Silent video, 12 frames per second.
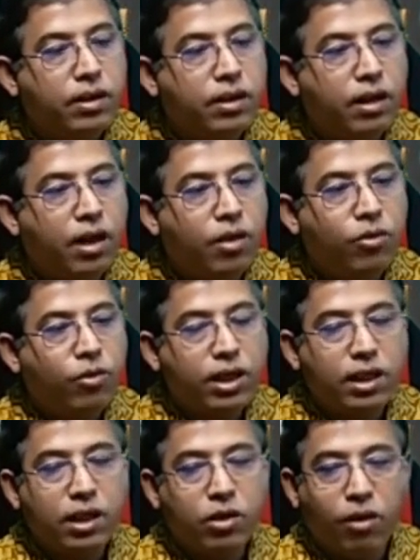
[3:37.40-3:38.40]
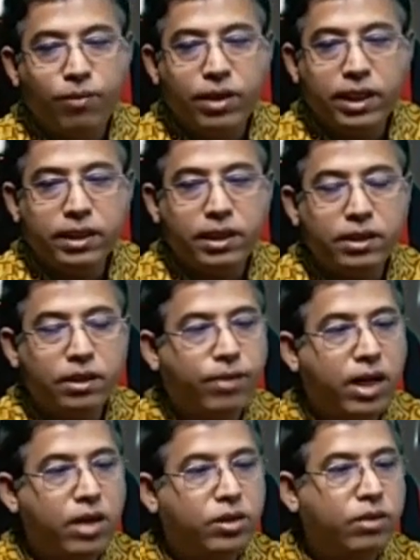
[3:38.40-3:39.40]
Now what are the complications of
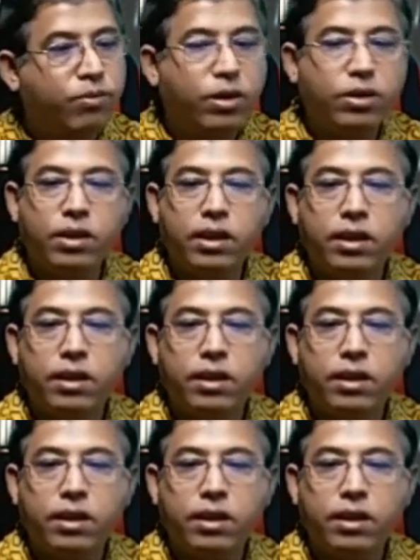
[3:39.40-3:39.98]
kerosene poisoning?